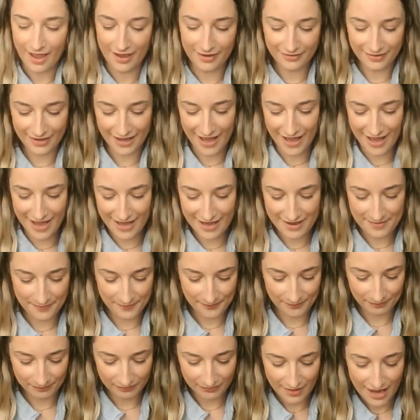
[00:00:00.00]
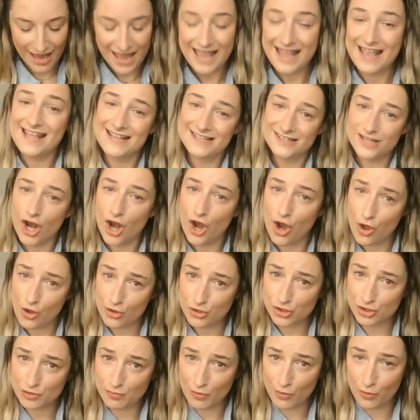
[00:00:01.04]
Okay, it is a
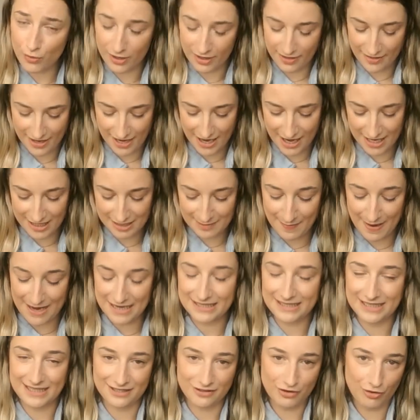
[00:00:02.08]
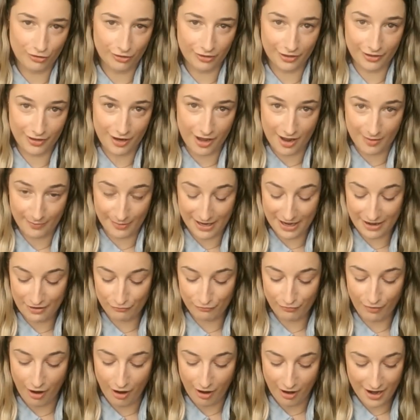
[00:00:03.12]
lot smaller than I expected, not gonna lie. When it
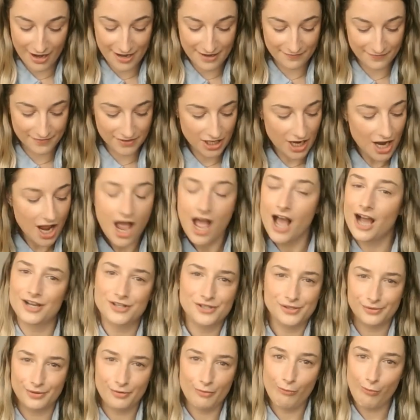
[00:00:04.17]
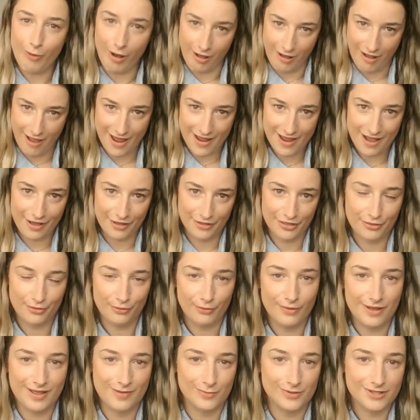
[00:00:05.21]
arrived, I don't know why, I
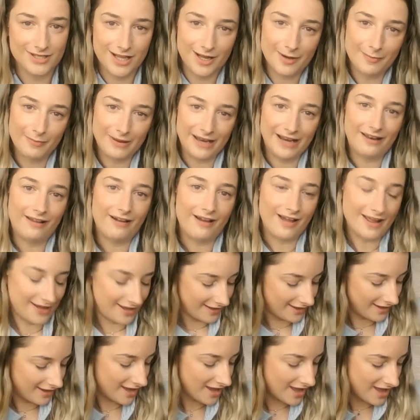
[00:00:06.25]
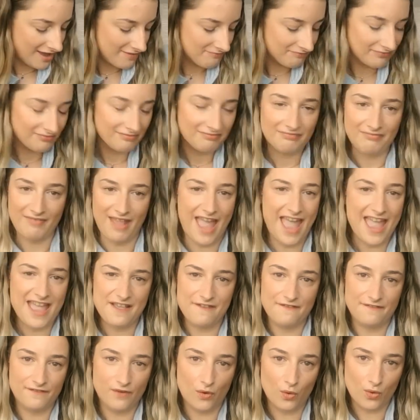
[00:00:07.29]
thought it was gonna be like
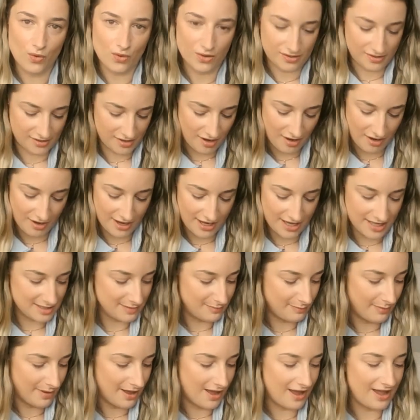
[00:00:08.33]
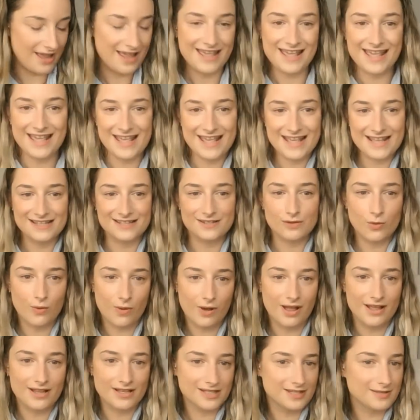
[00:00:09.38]
A4 size, but it is
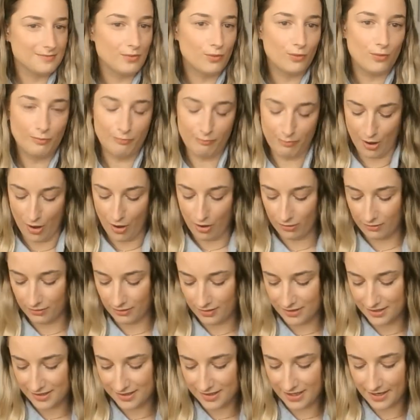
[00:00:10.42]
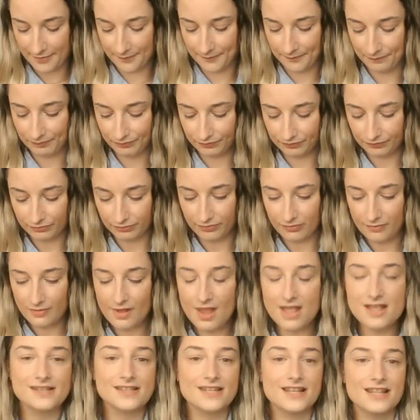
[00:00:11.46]
quite a small box.
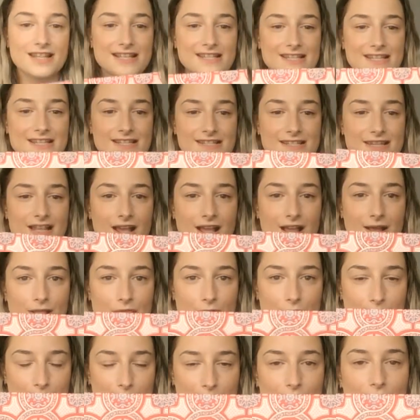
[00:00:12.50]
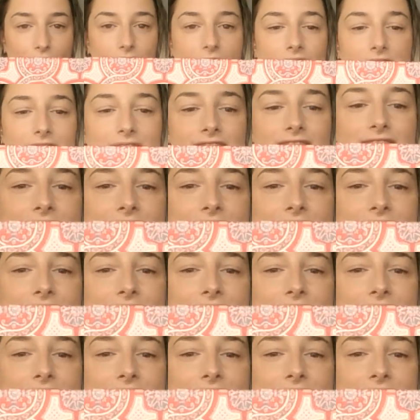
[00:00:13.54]
So this is the box.